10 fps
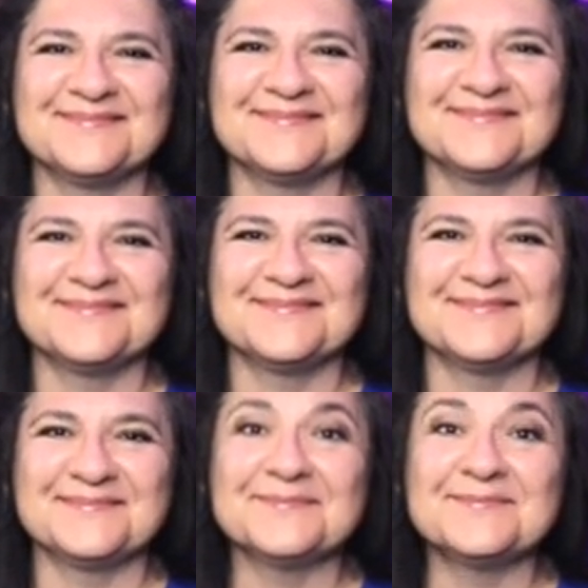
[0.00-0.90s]

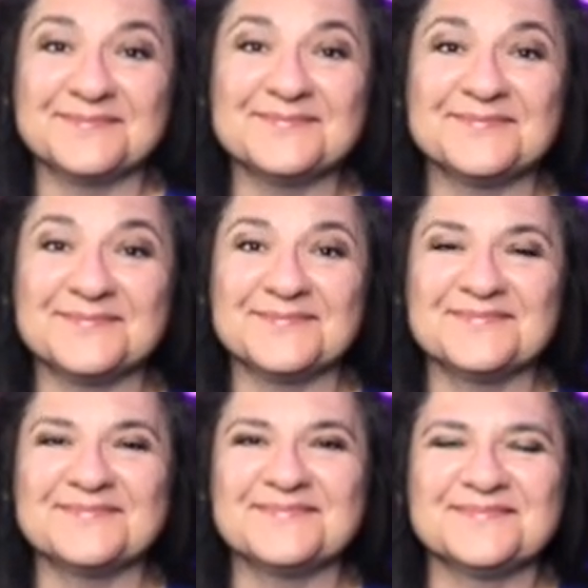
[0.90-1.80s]

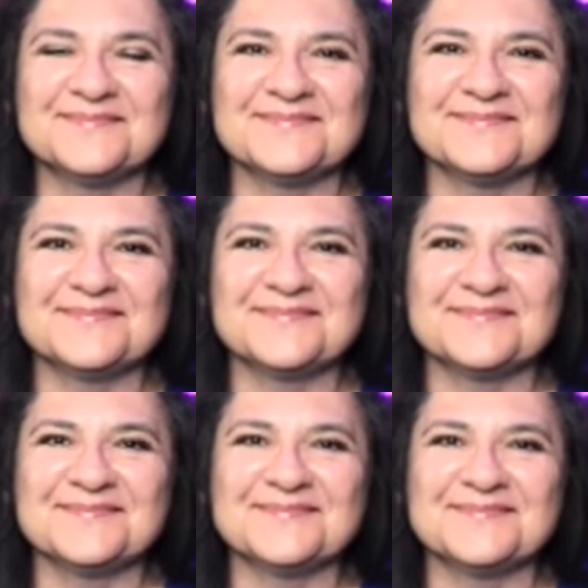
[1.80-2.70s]

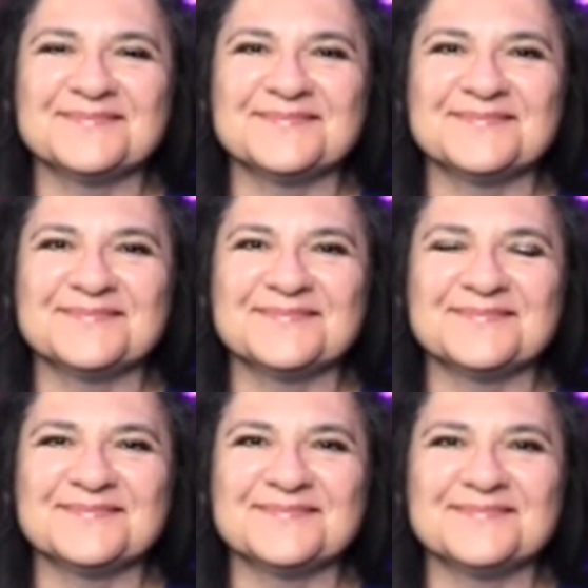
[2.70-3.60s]

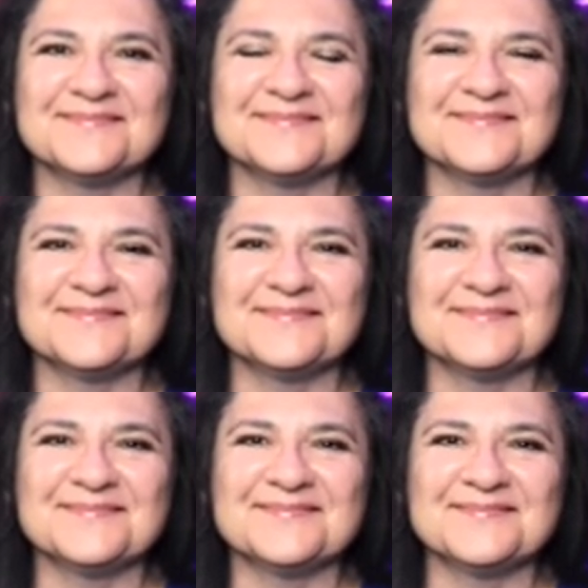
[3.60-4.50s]

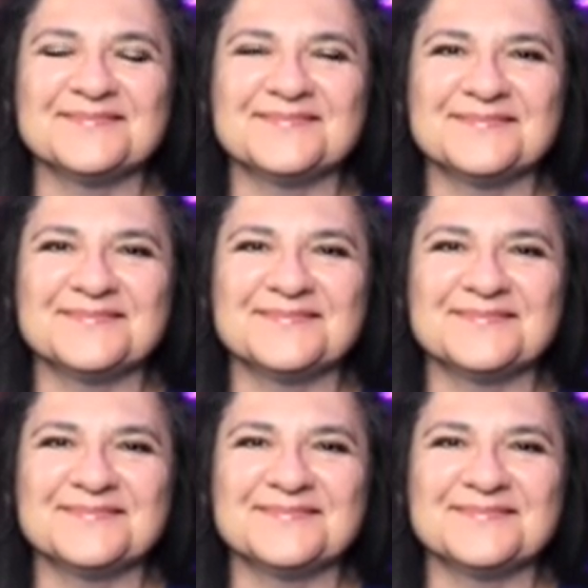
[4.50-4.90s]
The person shown says nothing.